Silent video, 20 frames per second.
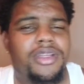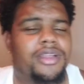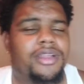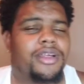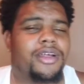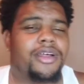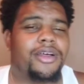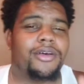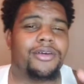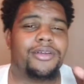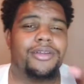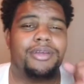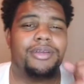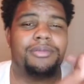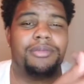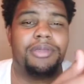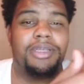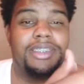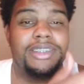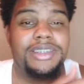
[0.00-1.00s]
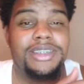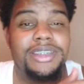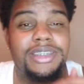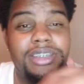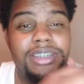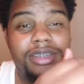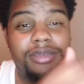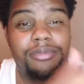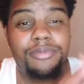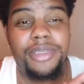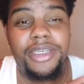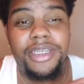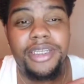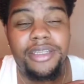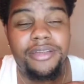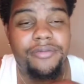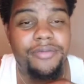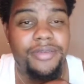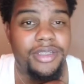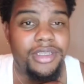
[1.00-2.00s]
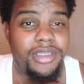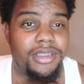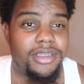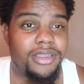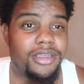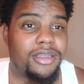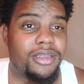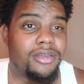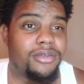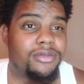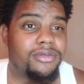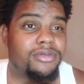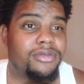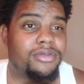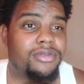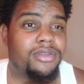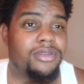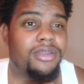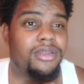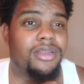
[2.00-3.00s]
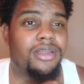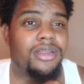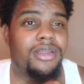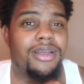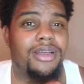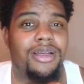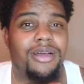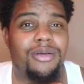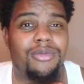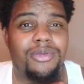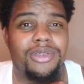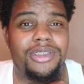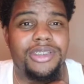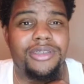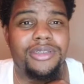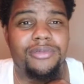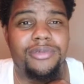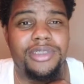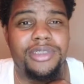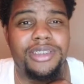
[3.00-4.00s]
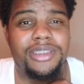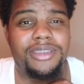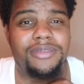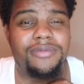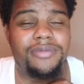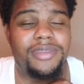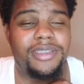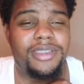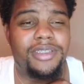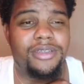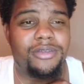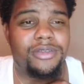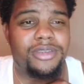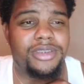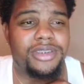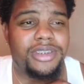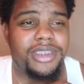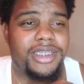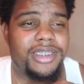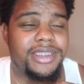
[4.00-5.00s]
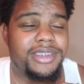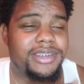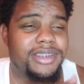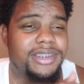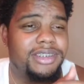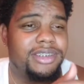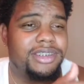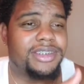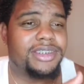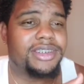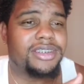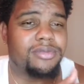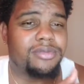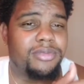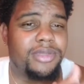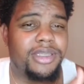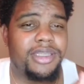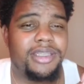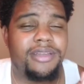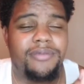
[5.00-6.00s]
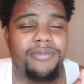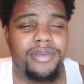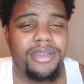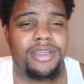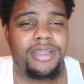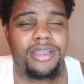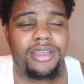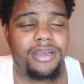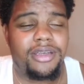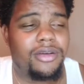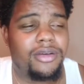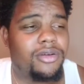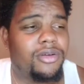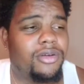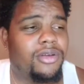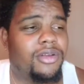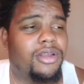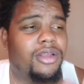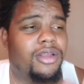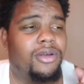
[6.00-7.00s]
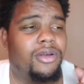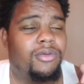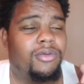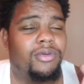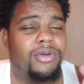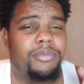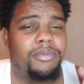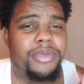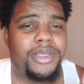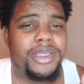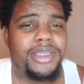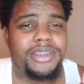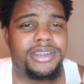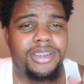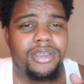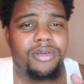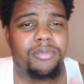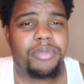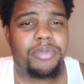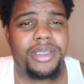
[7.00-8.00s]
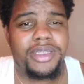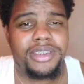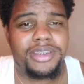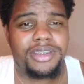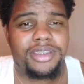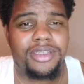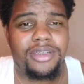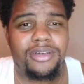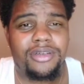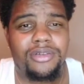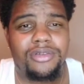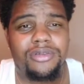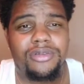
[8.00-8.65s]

Hold up, they just made a video. I wonder when this video is shot, because they just made a video with Peso Peso